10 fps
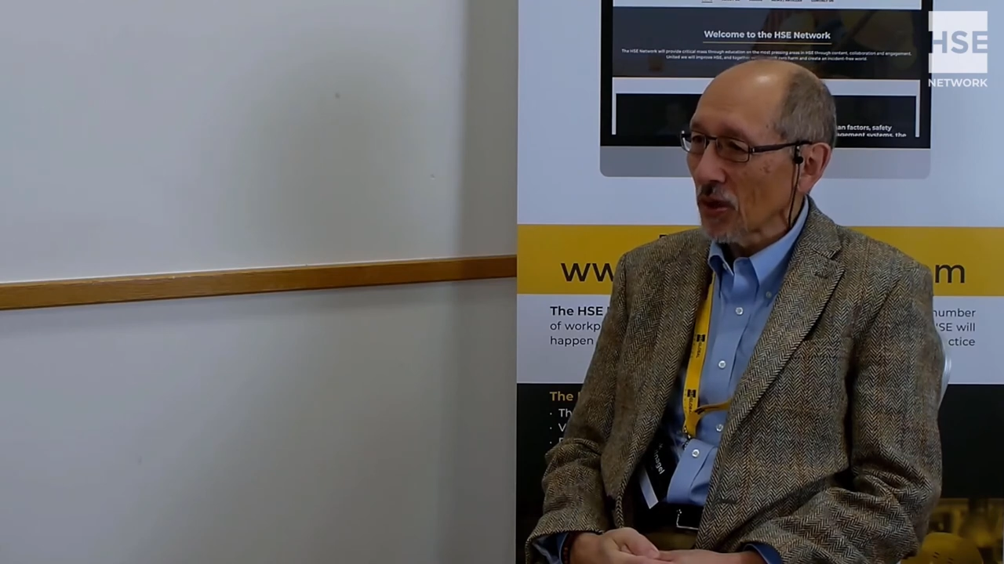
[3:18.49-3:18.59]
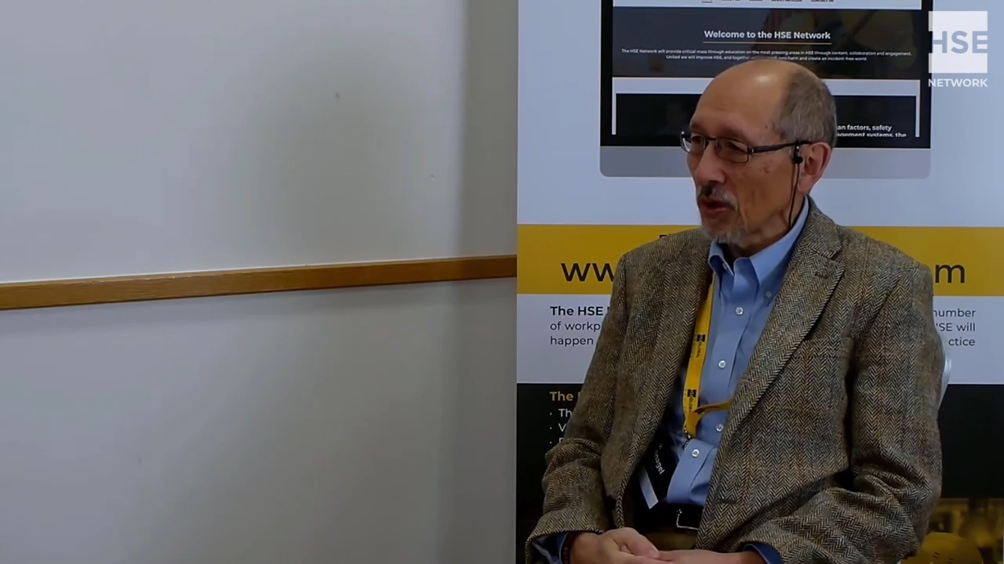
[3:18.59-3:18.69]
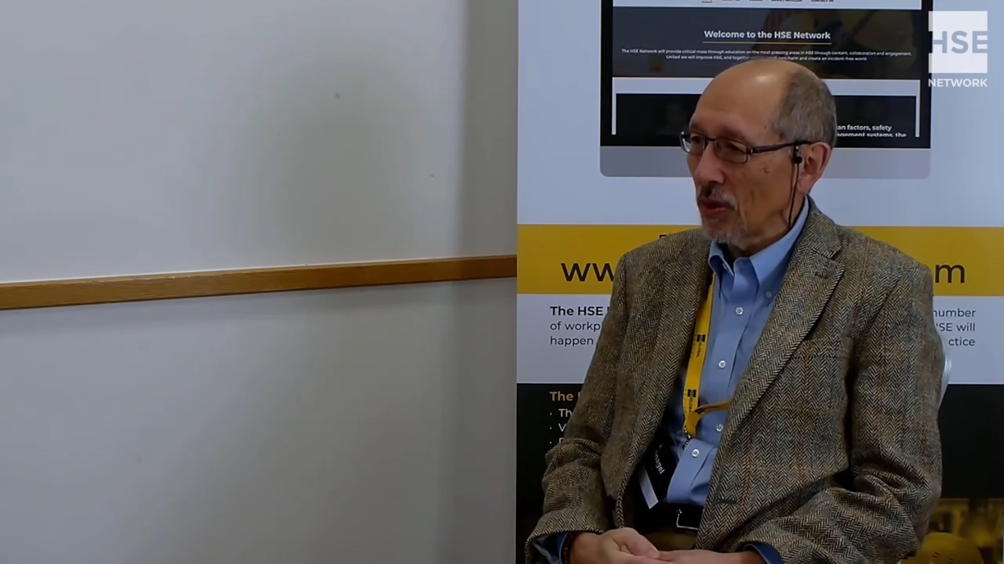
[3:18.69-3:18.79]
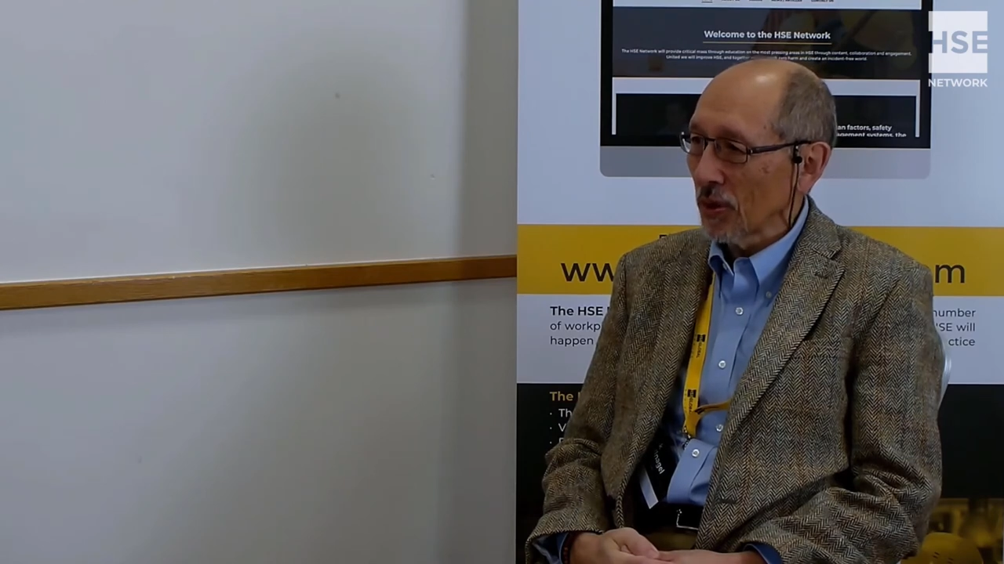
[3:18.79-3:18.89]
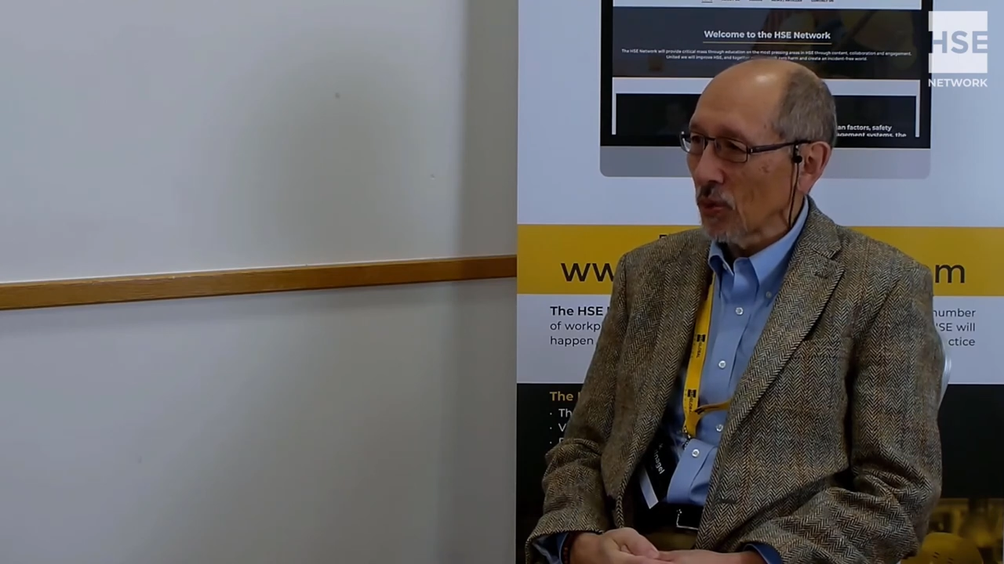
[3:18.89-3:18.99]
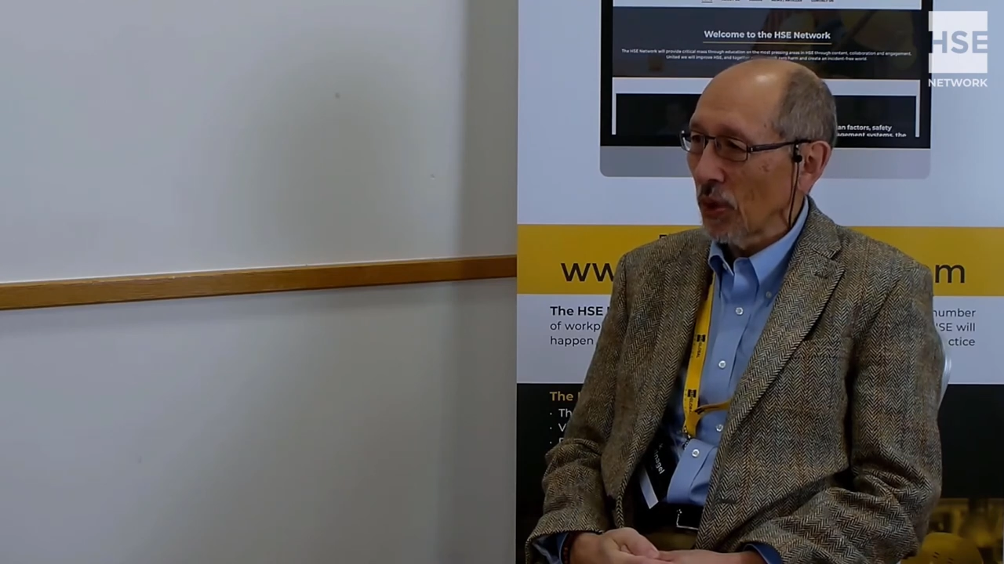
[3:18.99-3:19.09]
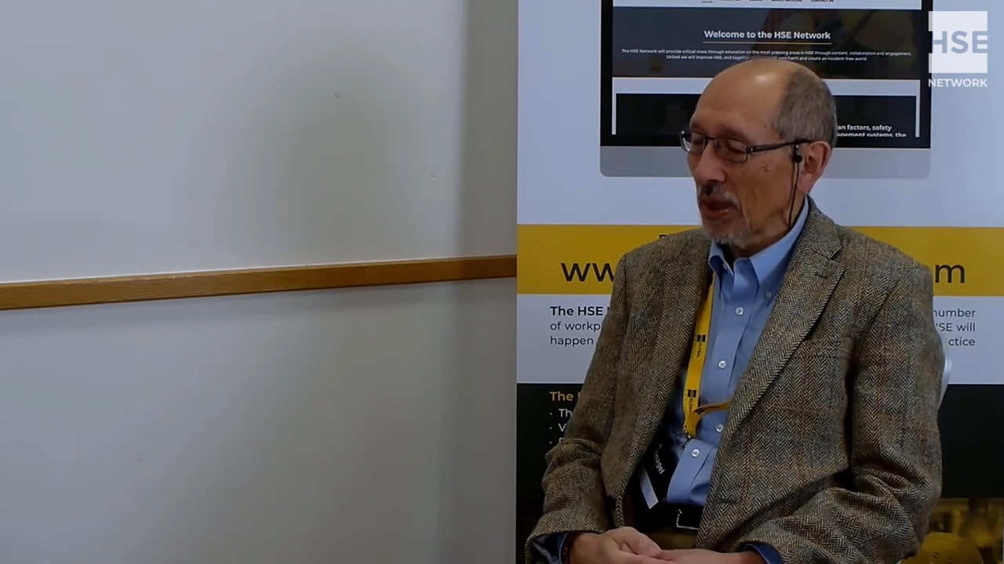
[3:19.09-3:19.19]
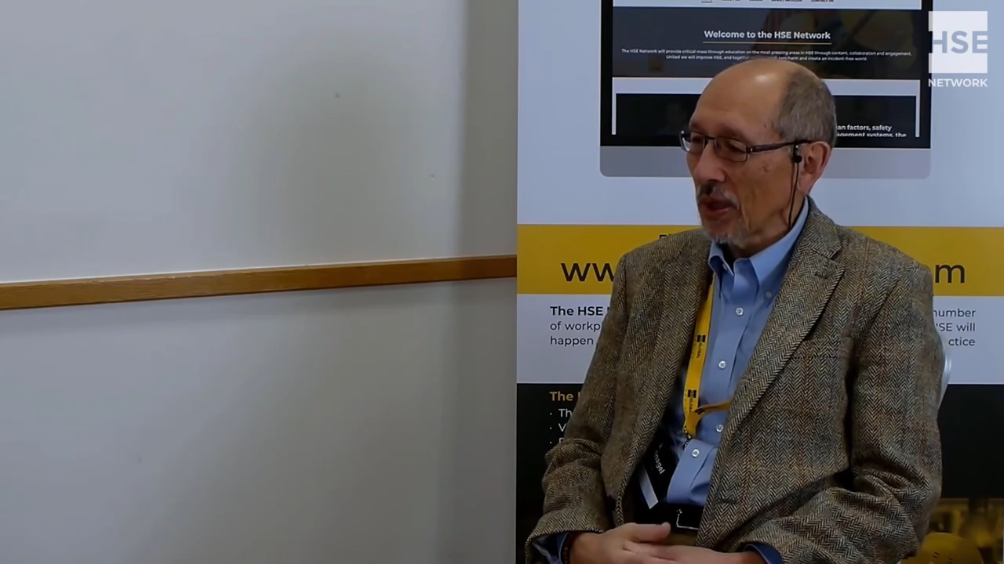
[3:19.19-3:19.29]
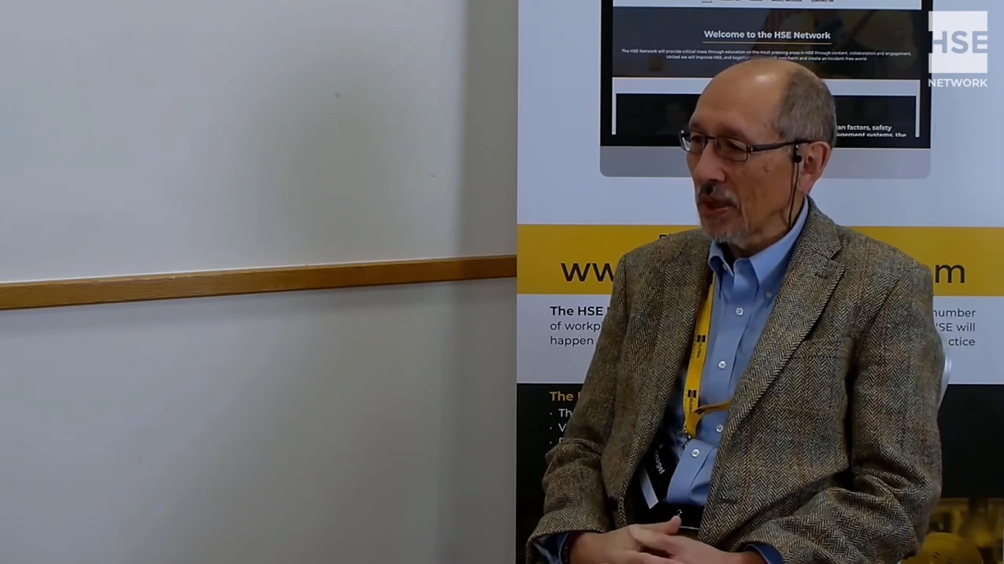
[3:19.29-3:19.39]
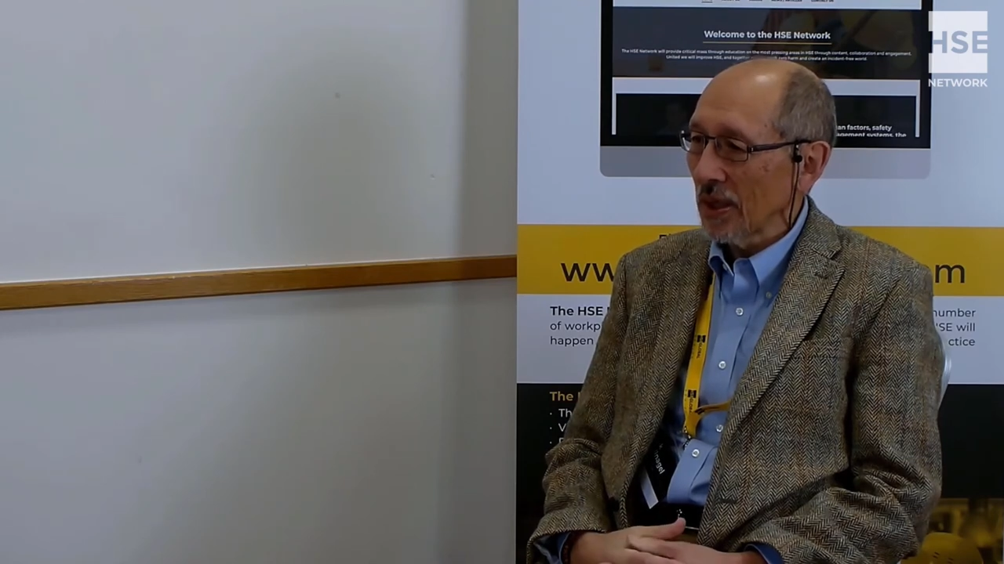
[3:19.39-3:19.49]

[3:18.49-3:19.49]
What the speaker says: going well